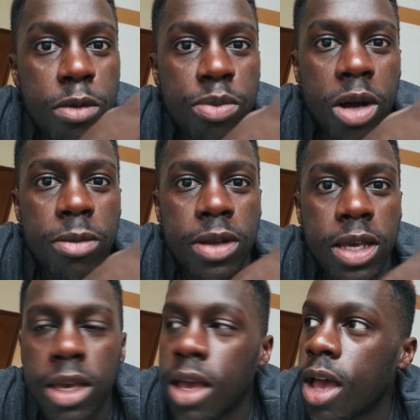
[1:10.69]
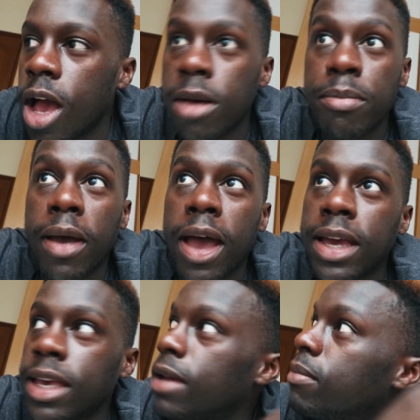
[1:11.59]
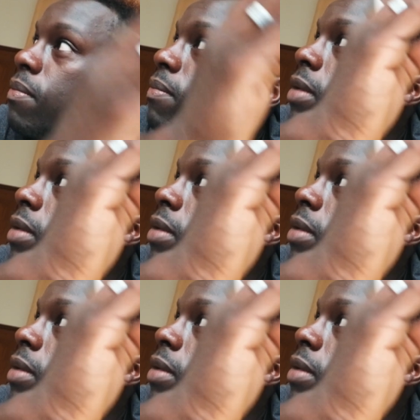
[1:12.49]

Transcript: I will probably unpack and